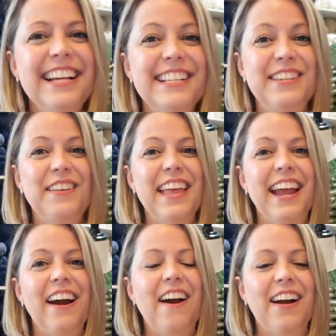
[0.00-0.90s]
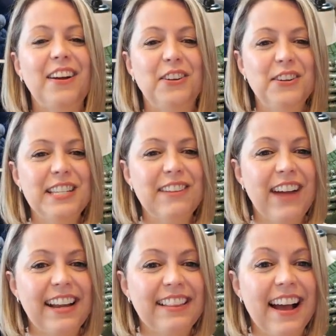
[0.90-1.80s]
So they are cruising
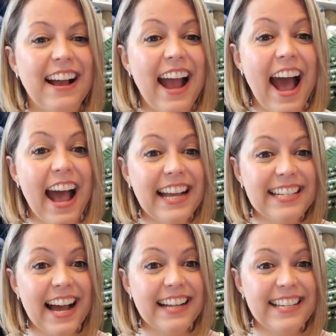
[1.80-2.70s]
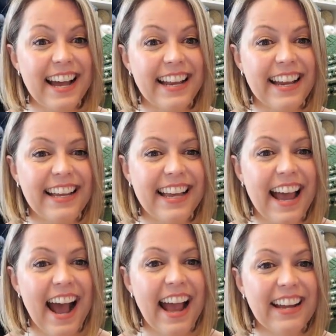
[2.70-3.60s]
right along. Hi, Tatiana.
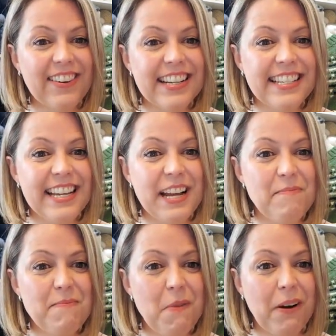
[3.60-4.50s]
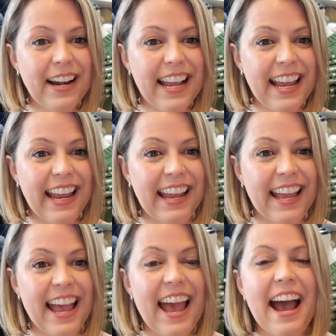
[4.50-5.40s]
Hi, Christy. Good morning.
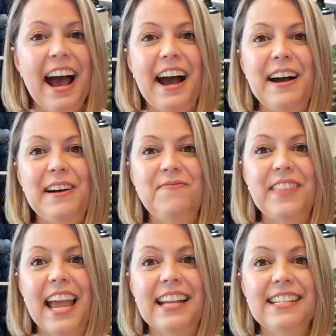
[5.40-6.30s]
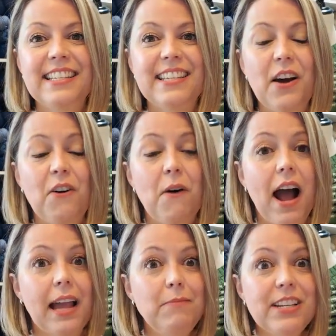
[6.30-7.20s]
And so
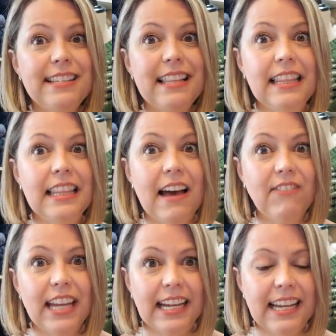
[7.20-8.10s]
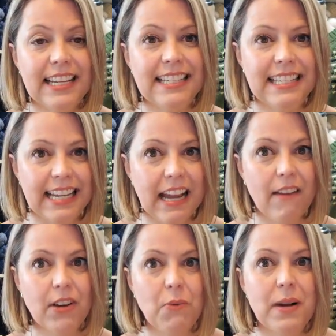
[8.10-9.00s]
I'm just loving seeing
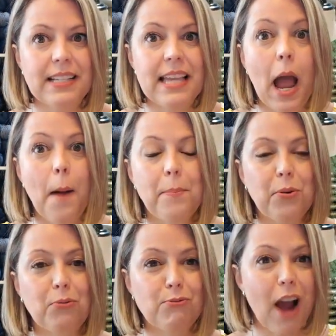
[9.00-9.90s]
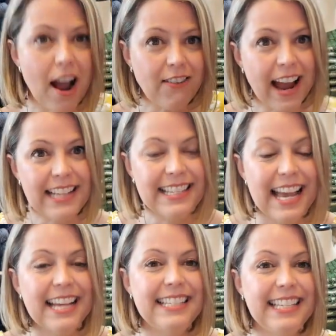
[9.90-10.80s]
everyone's progress,
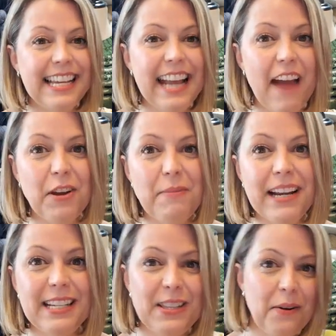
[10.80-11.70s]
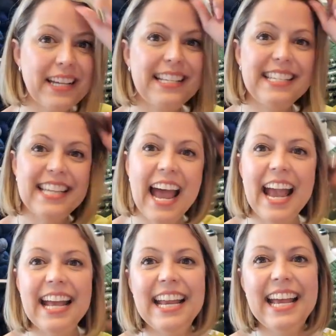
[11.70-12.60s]
seeing everybody so
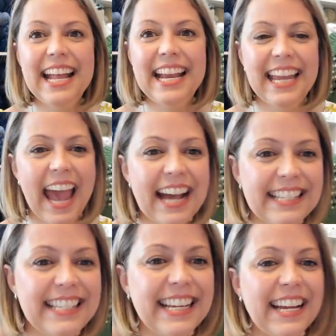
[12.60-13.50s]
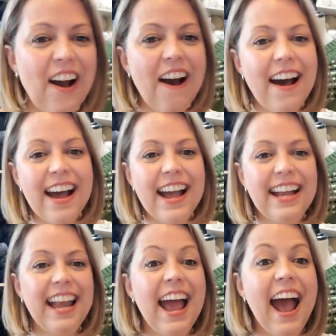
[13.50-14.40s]
excited and casting on.
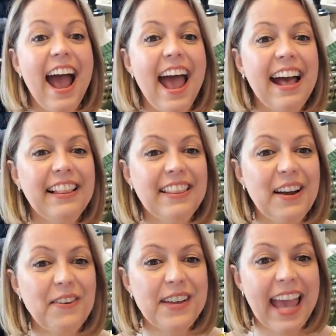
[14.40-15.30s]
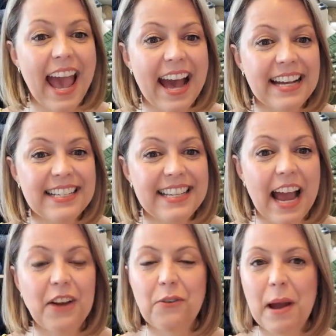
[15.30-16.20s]
Hello, Kat,
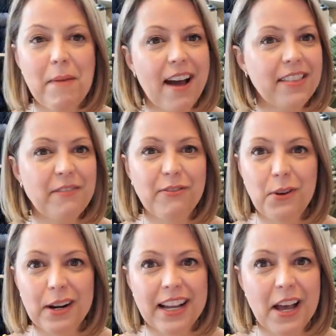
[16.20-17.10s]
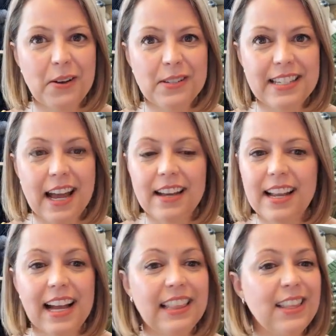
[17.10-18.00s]
a grandma on the Florida coast,
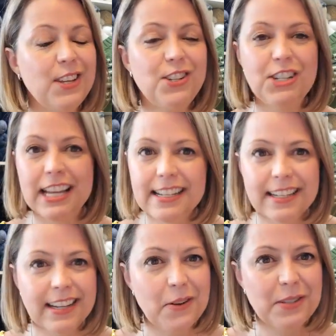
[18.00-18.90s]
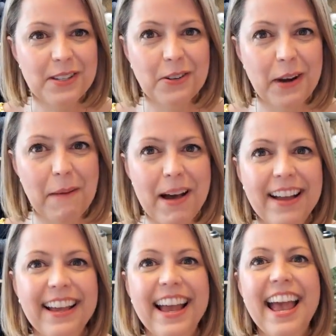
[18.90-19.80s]
a legit coastal grandma.
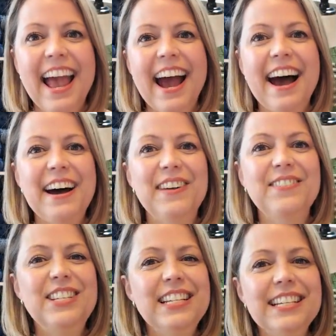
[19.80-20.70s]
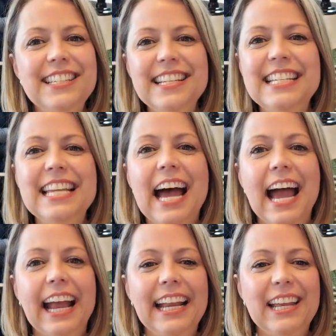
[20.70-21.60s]
Just a
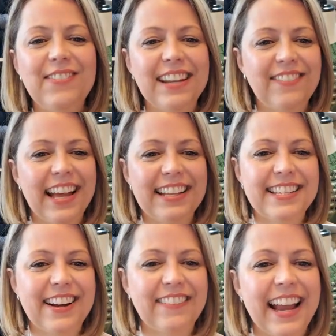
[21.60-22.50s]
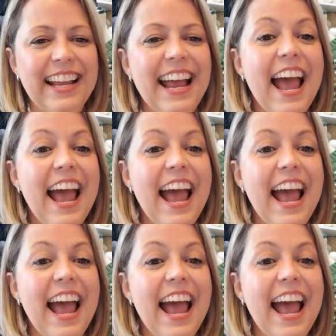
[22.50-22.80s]
tiny bit of a head start, right?